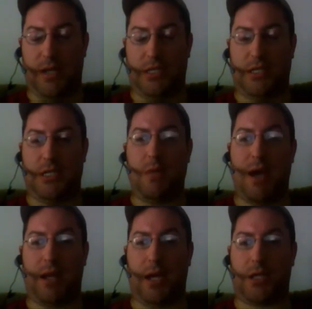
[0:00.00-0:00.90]
His
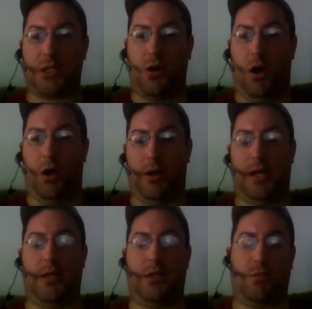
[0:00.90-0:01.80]
c-bet gets called, and
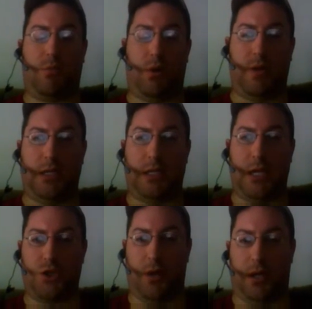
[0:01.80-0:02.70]
now this is where things
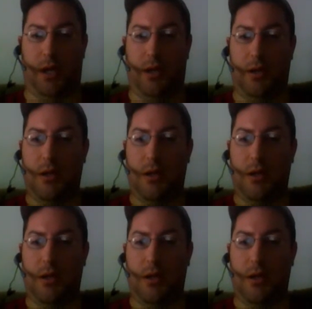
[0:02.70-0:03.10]
get tricky.